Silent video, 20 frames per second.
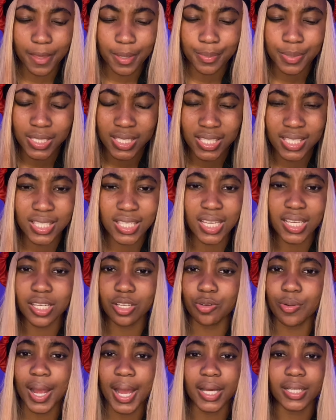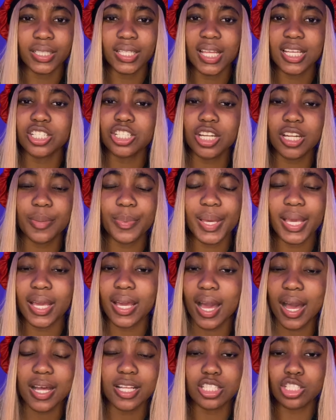seed ground, that should have been
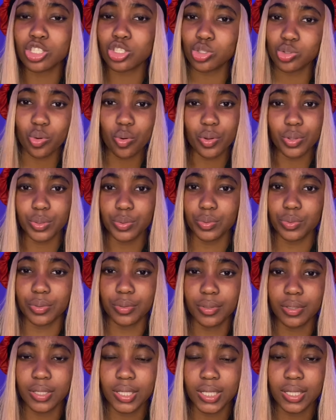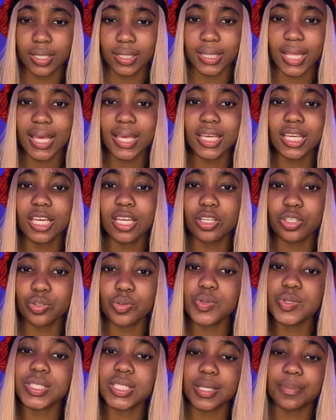God's soil that he can
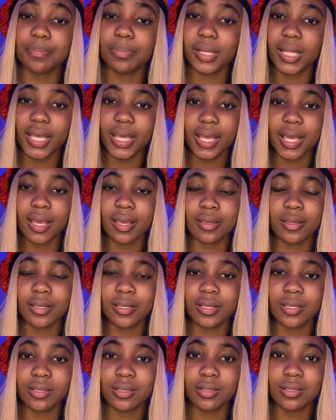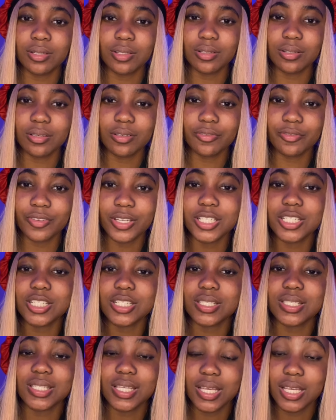use to plant
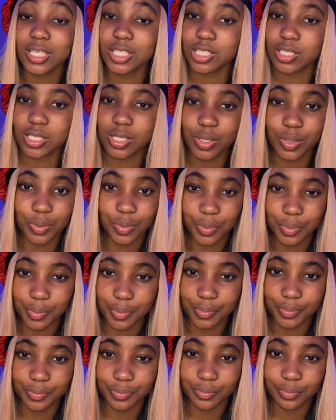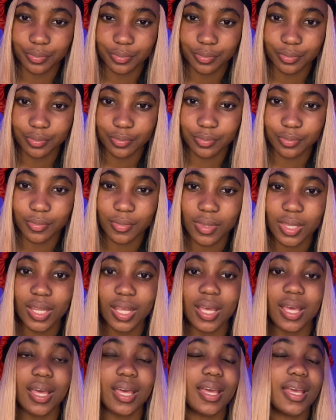visions into you.
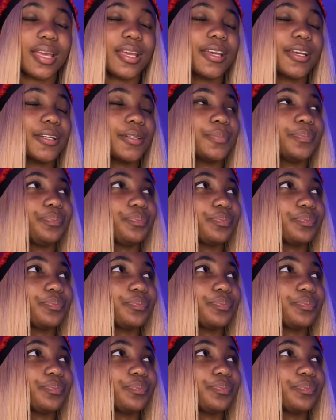And